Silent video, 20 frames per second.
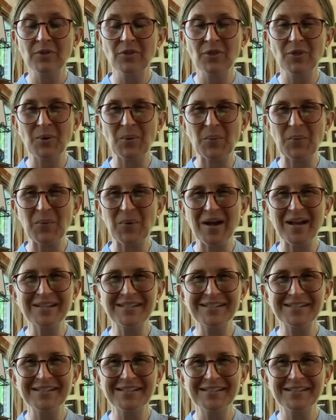The
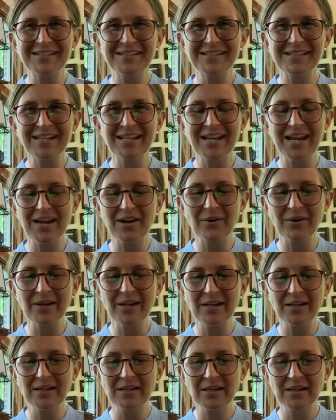what? said Harry.
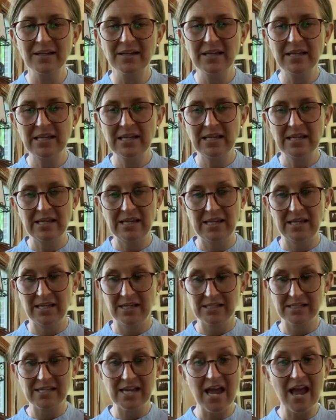He
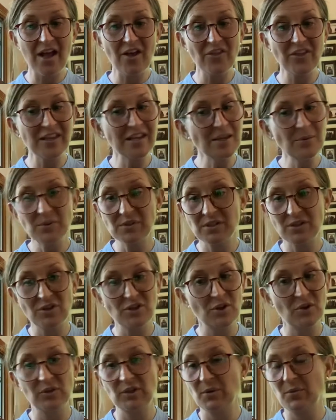could tell that he wasn't
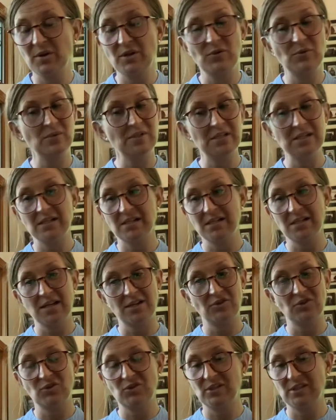the only one who didn't
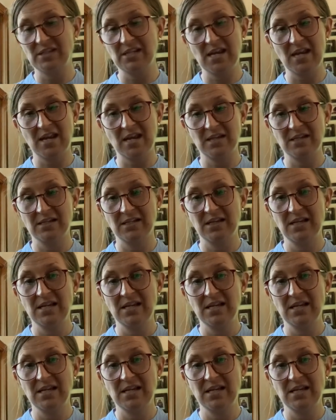understand.